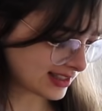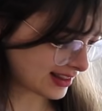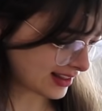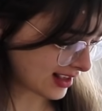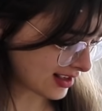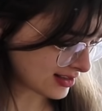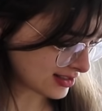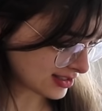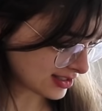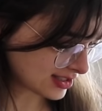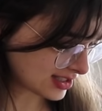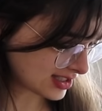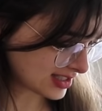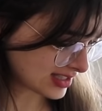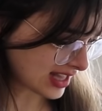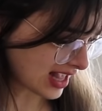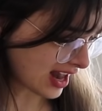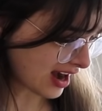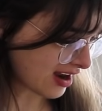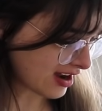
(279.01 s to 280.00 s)
things
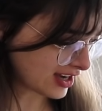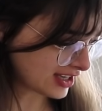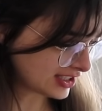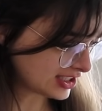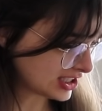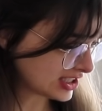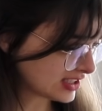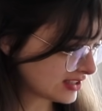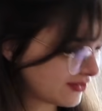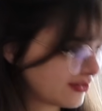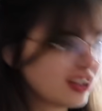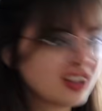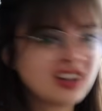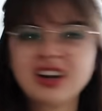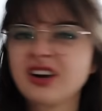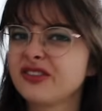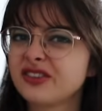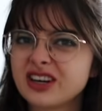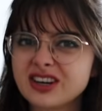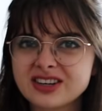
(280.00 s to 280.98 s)
that I just feel
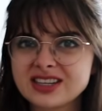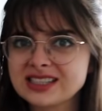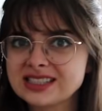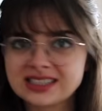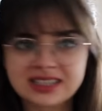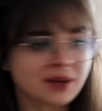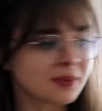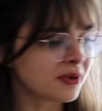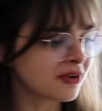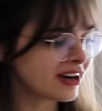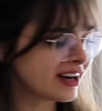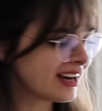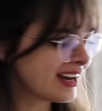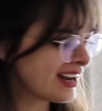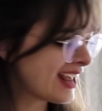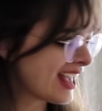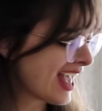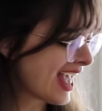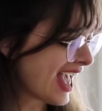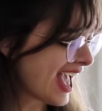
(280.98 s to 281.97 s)
are very
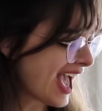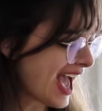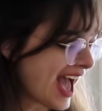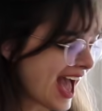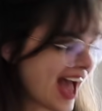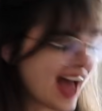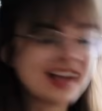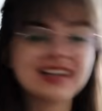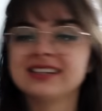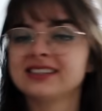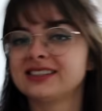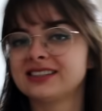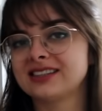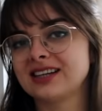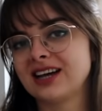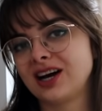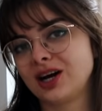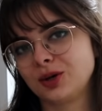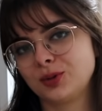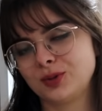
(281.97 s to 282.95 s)
summery and
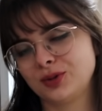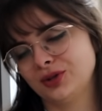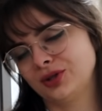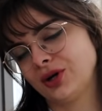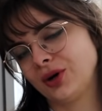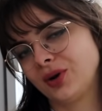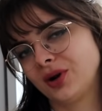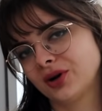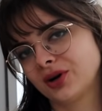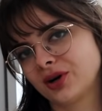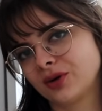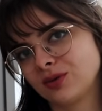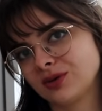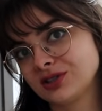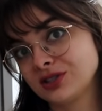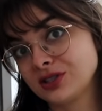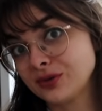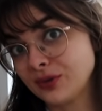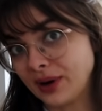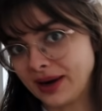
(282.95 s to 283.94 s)
I will no longer
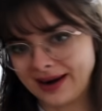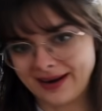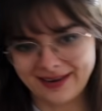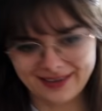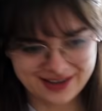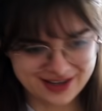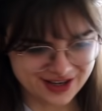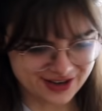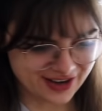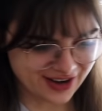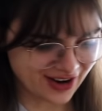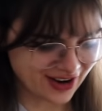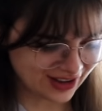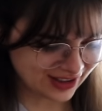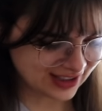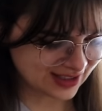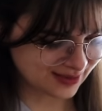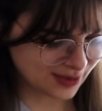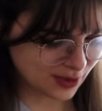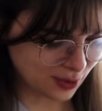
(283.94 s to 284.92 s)
want to wear during
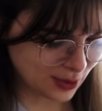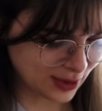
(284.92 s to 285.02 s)
autumn and